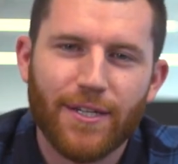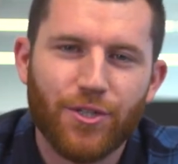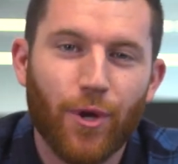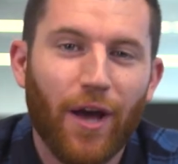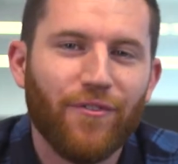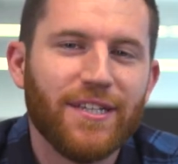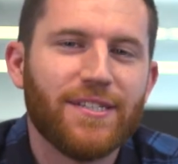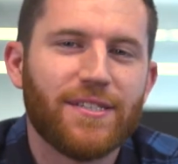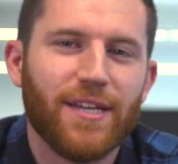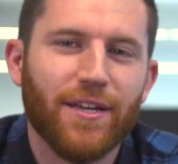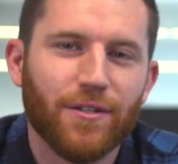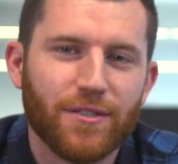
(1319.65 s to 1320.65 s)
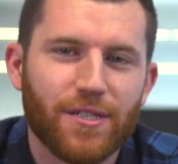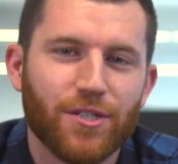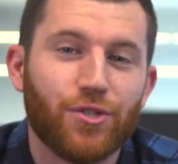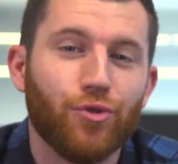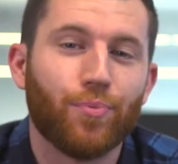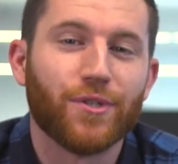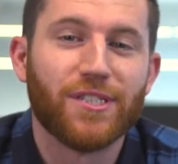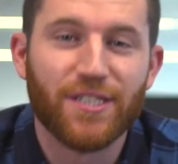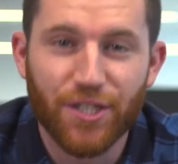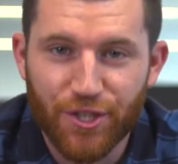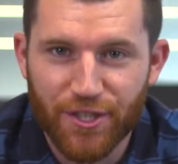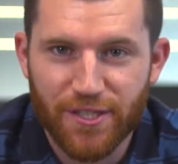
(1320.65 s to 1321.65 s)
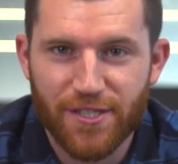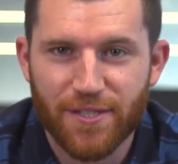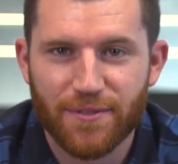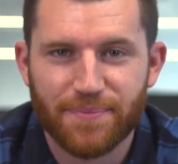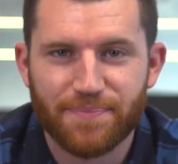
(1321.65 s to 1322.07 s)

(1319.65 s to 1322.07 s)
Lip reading: Do you have any sales superstitions?